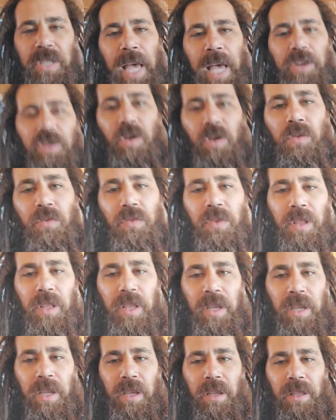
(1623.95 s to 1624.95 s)
I don't
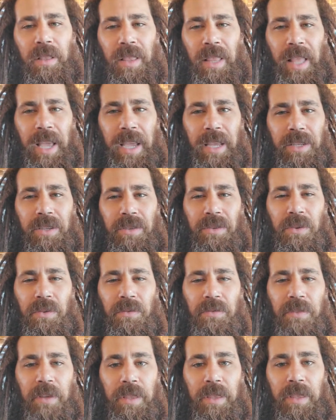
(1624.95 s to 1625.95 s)
really like to
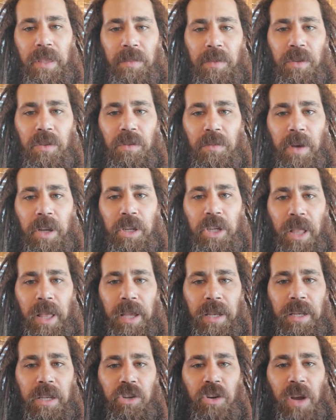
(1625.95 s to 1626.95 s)
vent them too much. I
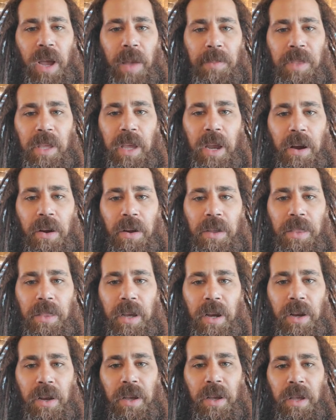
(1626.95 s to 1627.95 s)
like to trap the air in
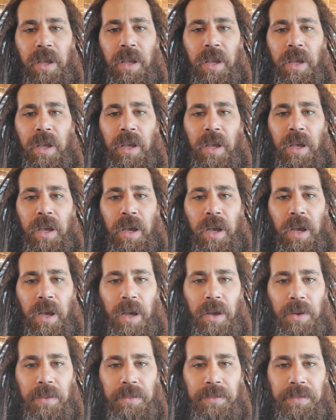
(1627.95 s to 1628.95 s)
there.
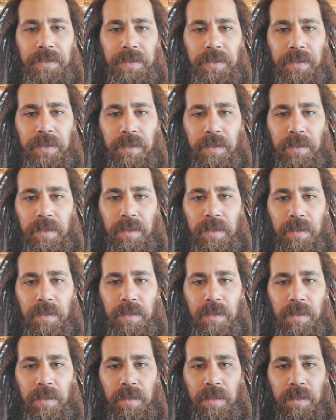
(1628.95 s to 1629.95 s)
No
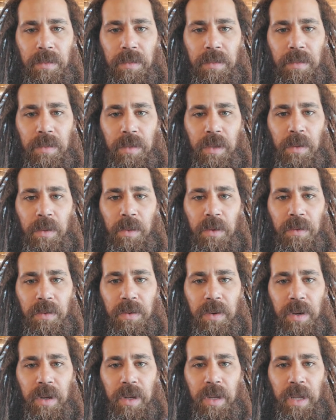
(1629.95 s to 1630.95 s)
more
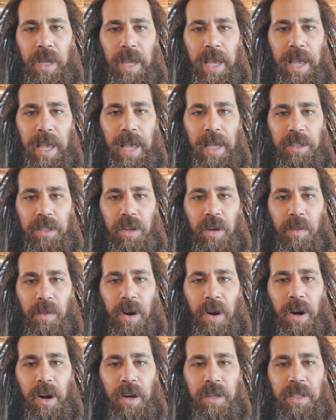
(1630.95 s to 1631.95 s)
free. Yeah,
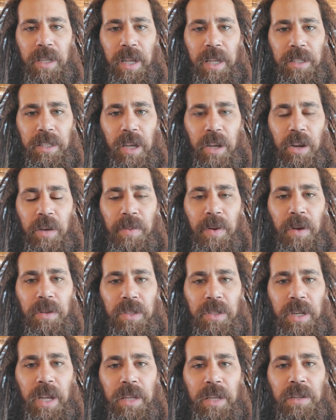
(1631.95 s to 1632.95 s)
Snowmart RC. I saw your
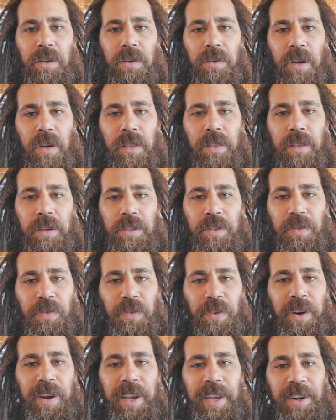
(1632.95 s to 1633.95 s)
post today too. Nothing is
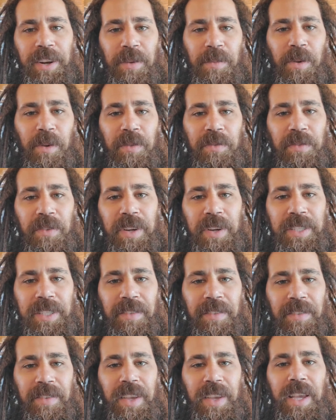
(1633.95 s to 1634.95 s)
free. No more free
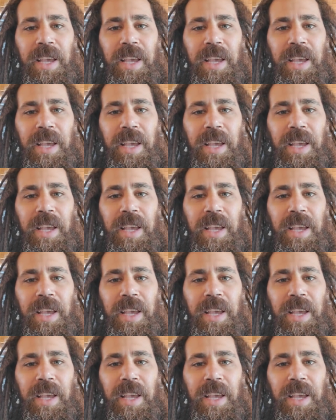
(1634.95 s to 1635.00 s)
stuff.